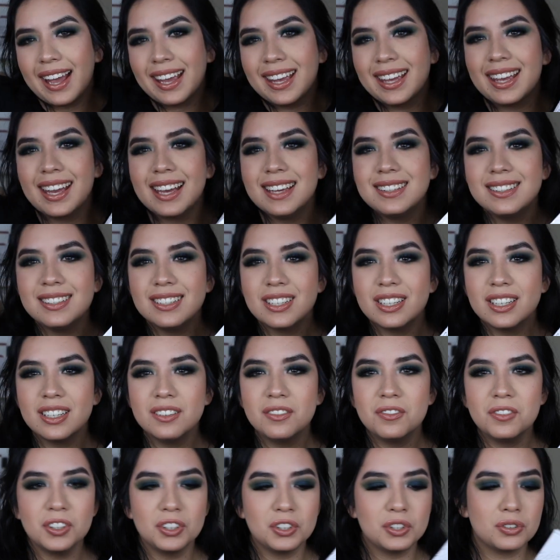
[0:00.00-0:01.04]
I guess are good
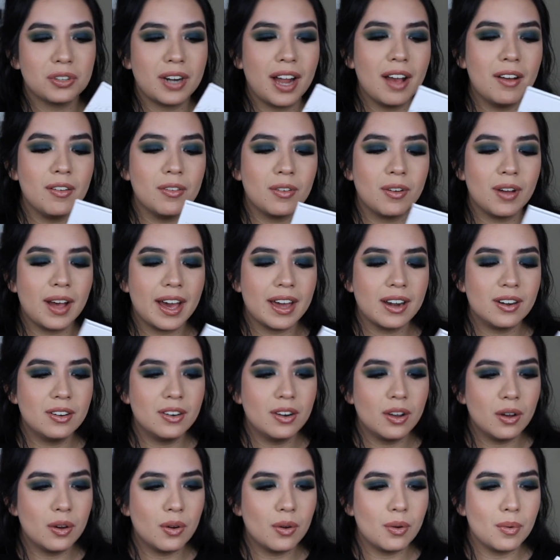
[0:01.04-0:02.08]
for travel. I don't
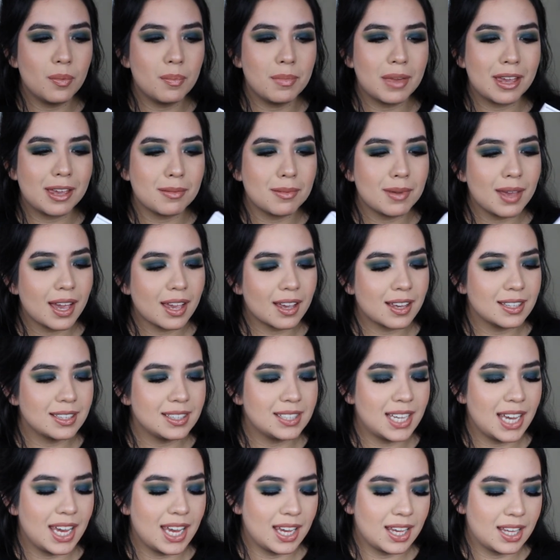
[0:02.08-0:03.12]
know, maybe I could
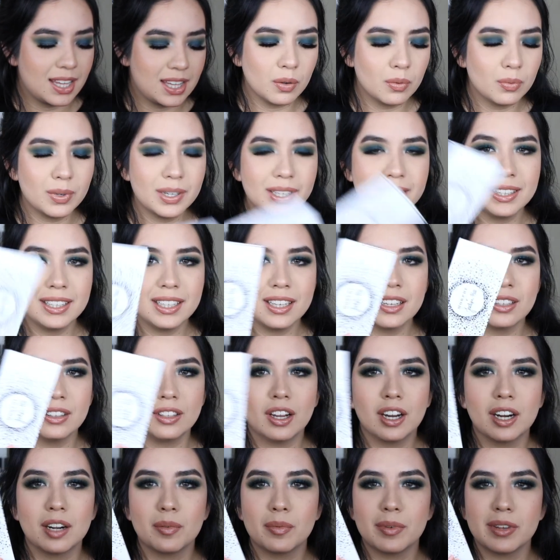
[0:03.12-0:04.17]
take Ring the
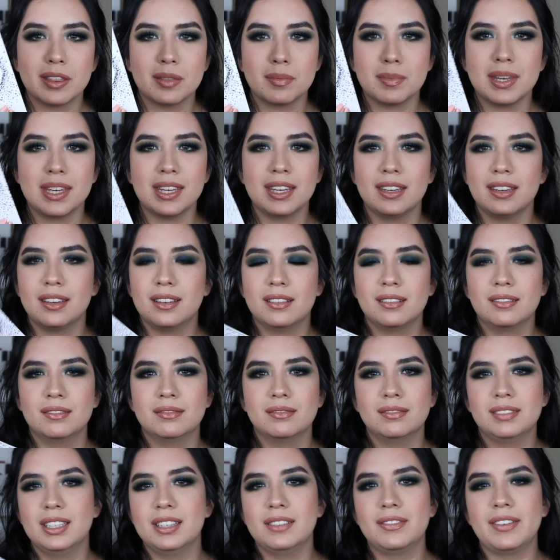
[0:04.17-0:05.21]
Alarm with me
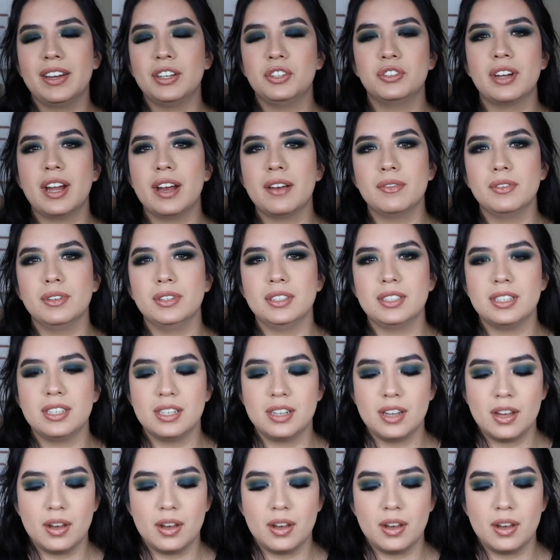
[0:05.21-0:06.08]
if I traveled, you